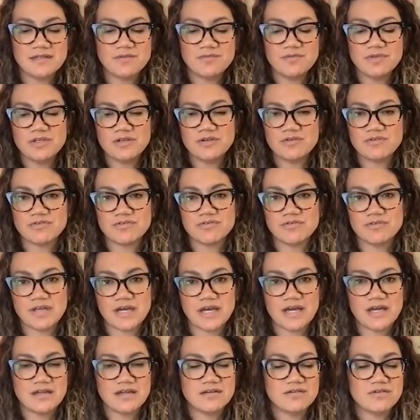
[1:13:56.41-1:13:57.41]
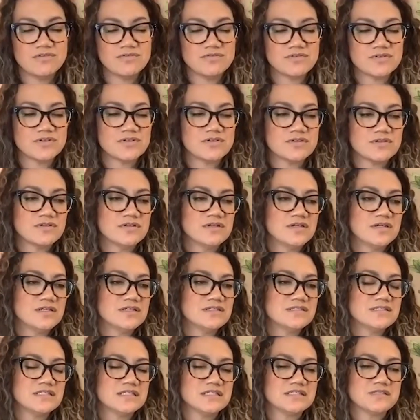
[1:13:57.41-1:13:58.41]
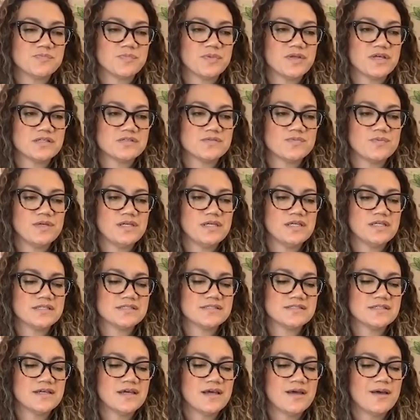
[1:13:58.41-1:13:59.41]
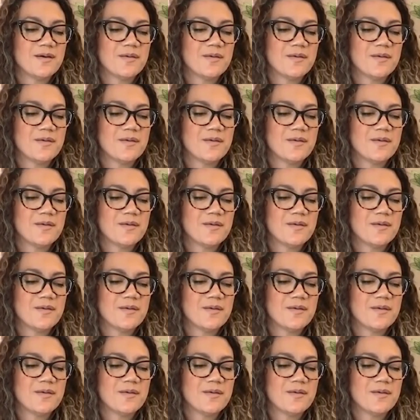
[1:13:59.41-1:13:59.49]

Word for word: And we go through that over six plus weeks.